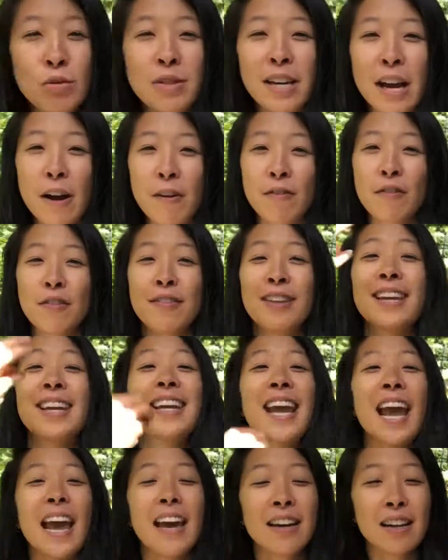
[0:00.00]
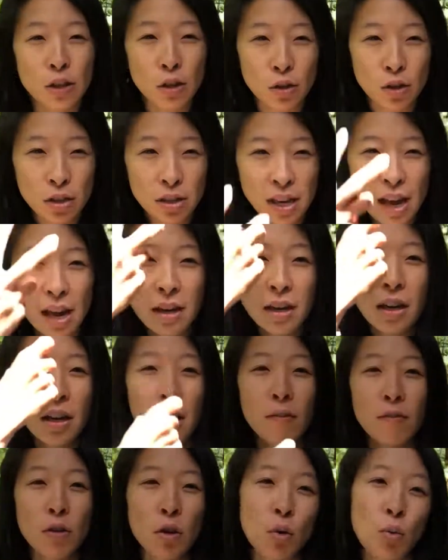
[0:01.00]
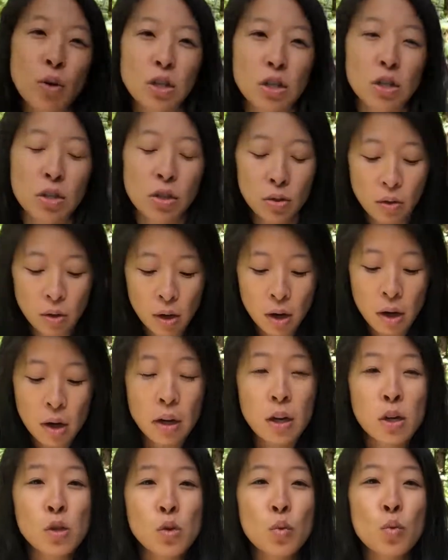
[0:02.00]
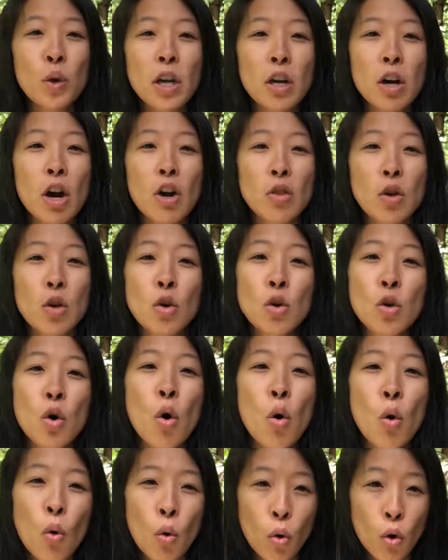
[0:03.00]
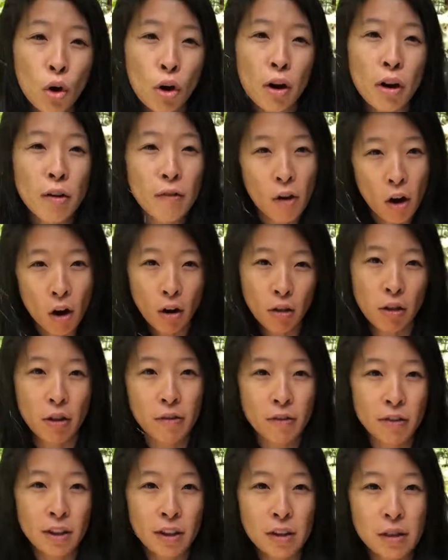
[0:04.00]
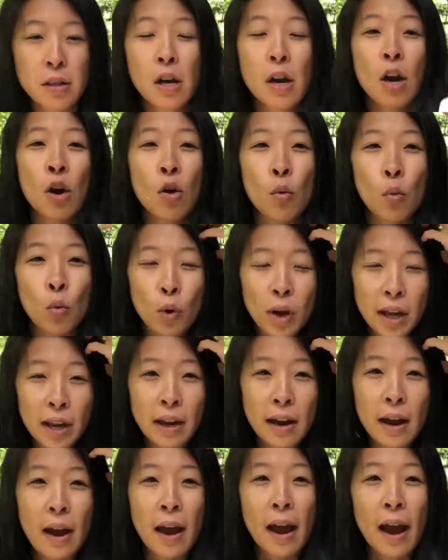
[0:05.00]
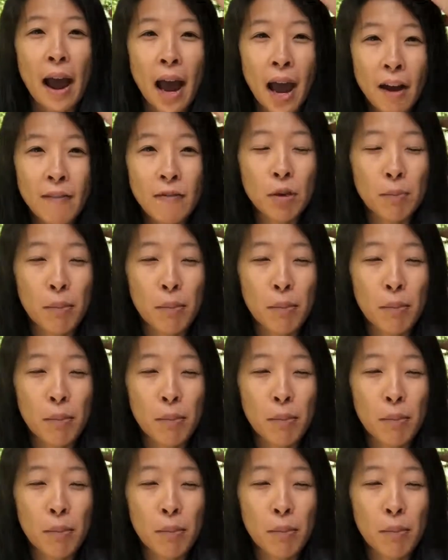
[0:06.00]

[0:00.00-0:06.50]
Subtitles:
definitely can understand it if you wish to, because we are the core of all of this. We have the